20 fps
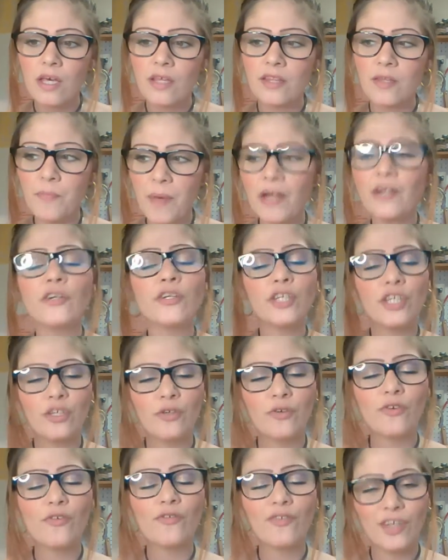better
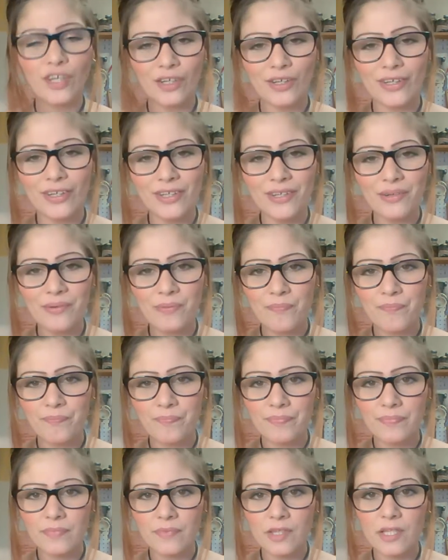you feel,
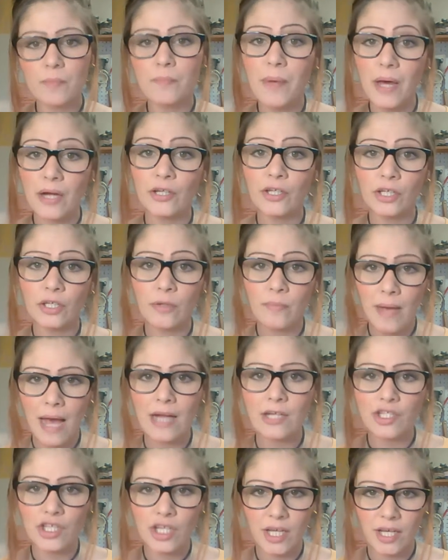the better your
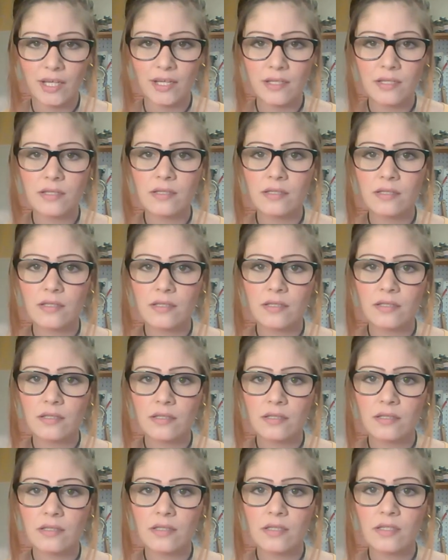magic is.
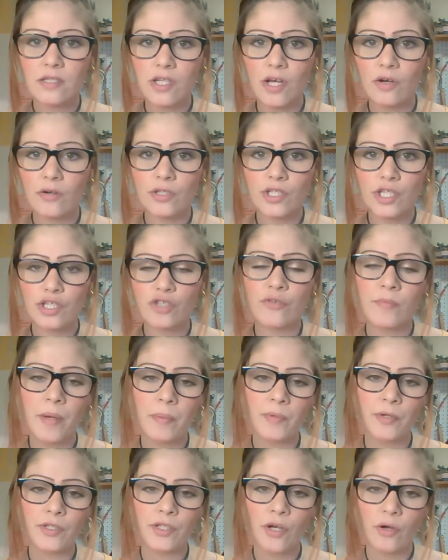So just
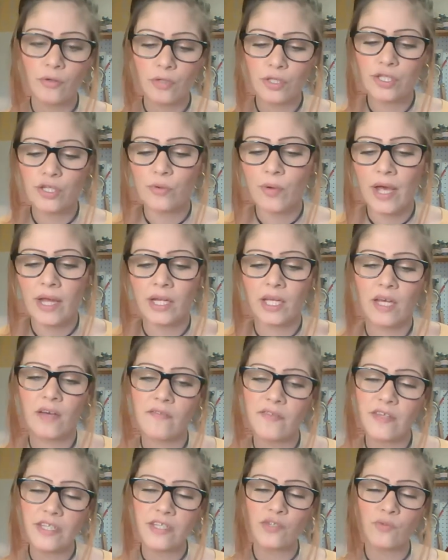remember, don't do any of
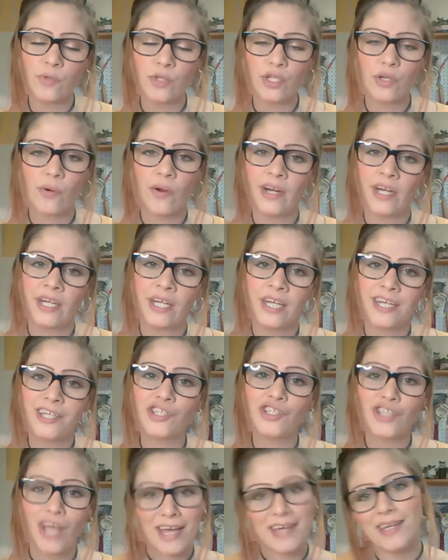this when you are in a
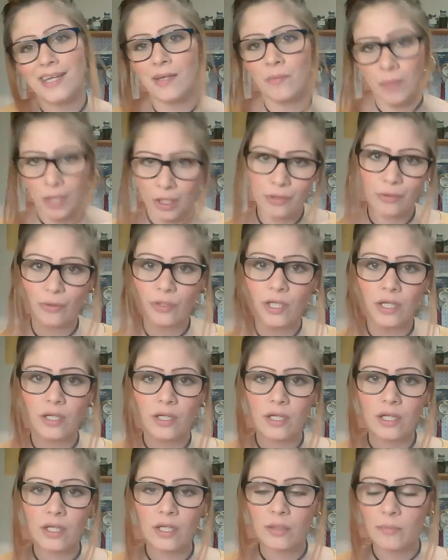shitey mood,
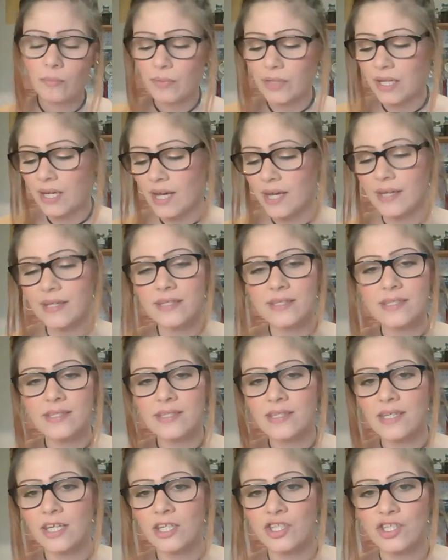because
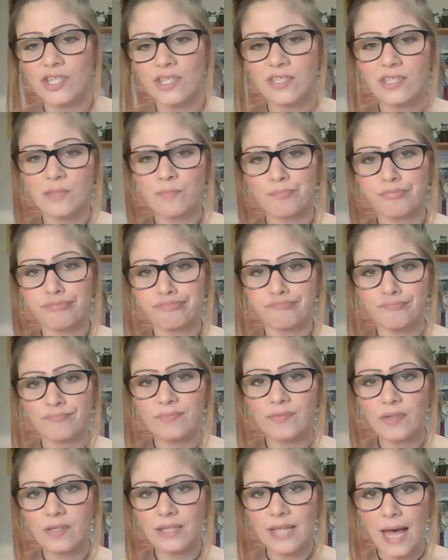it just
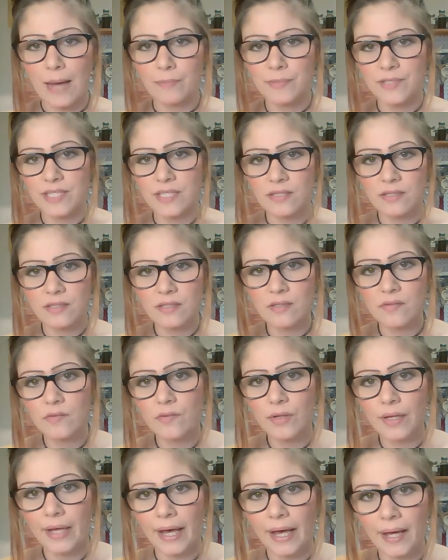lapses,
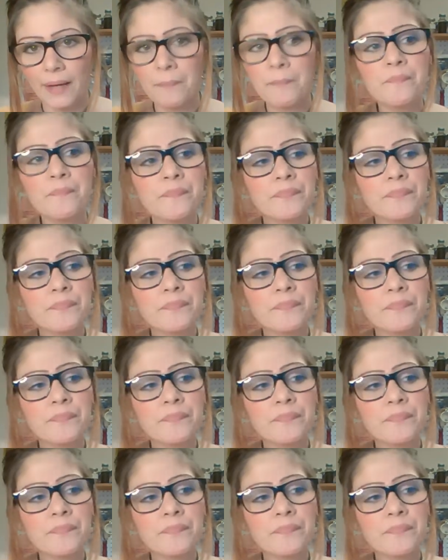okay?